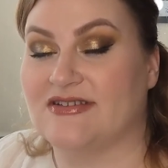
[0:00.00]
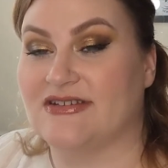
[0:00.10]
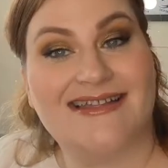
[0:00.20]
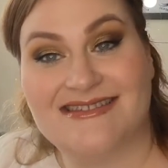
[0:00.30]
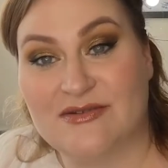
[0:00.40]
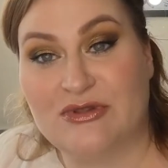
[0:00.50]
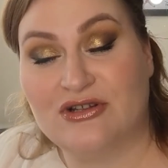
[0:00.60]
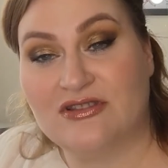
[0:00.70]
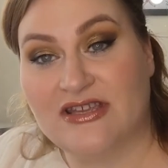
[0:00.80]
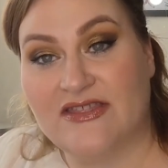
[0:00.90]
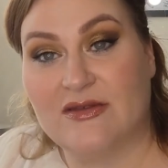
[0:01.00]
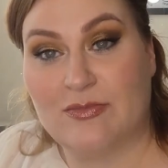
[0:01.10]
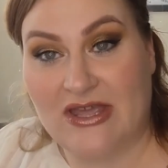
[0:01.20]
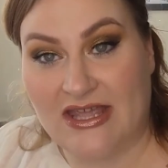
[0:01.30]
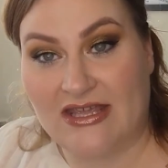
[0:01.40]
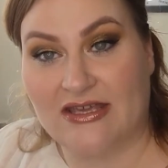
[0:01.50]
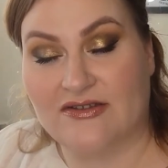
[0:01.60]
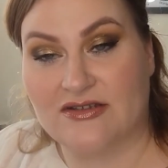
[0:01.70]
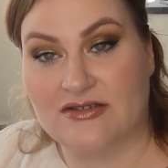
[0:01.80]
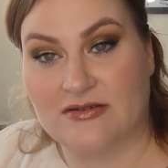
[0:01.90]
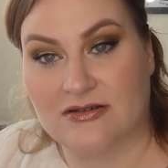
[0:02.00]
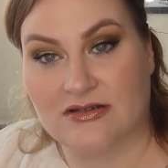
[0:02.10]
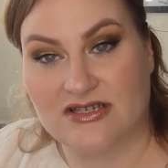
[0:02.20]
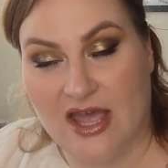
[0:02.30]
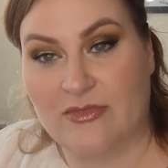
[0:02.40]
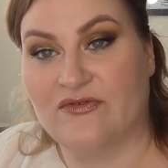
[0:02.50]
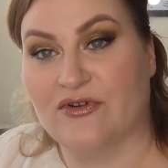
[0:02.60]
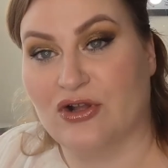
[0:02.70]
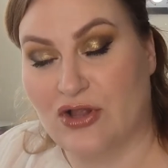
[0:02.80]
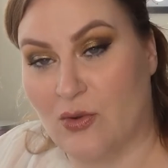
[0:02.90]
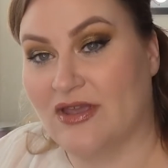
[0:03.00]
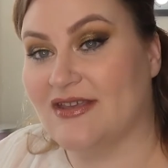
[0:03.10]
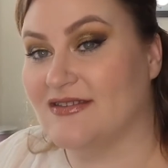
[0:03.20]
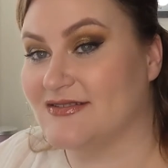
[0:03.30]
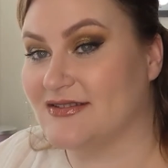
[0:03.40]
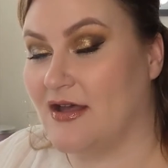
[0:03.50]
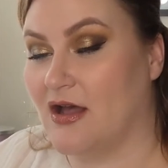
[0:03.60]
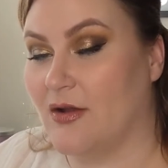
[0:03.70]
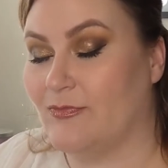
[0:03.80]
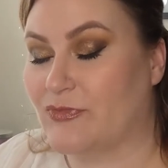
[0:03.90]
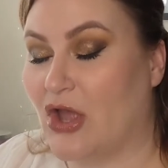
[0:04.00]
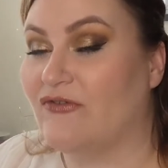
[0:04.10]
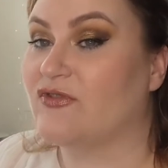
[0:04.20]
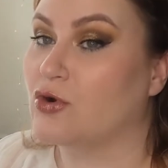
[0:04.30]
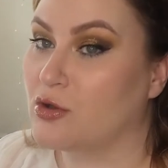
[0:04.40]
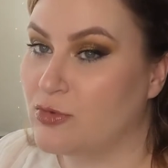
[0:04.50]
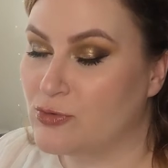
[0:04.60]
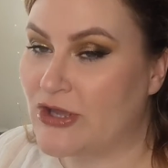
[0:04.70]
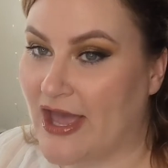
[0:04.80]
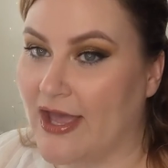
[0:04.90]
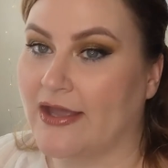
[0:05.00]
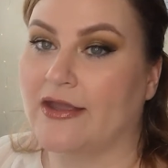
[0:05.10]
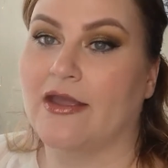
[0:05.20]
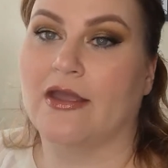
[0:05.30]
And similarly, the pink diamond for Khloe is um, a floral bouquet.